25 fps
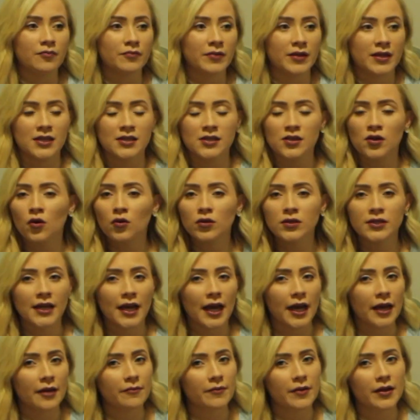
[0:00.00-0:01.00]
But this whole
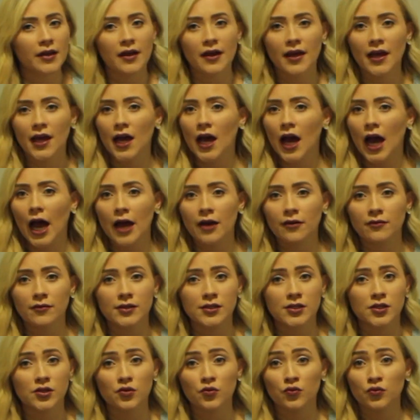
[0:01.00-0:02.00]
time I
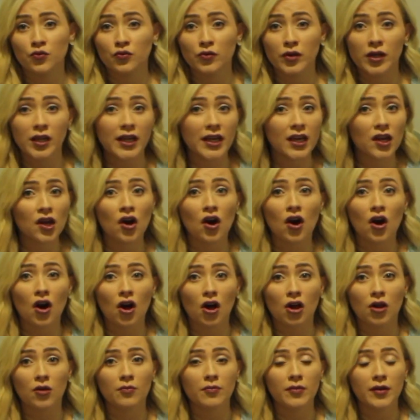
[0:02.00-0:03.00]
was really
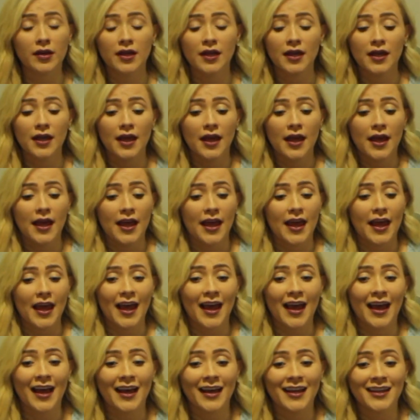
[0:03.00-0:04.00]
calm,
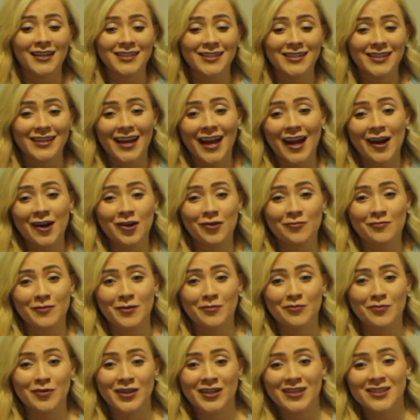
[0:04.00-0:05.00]
and I
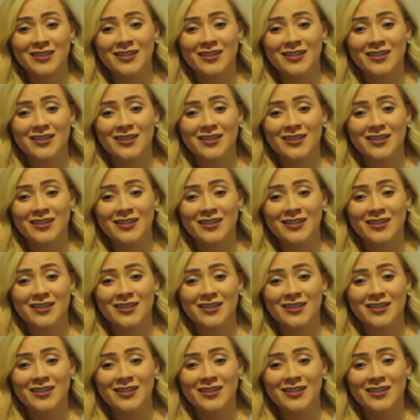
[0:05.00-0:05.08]
remember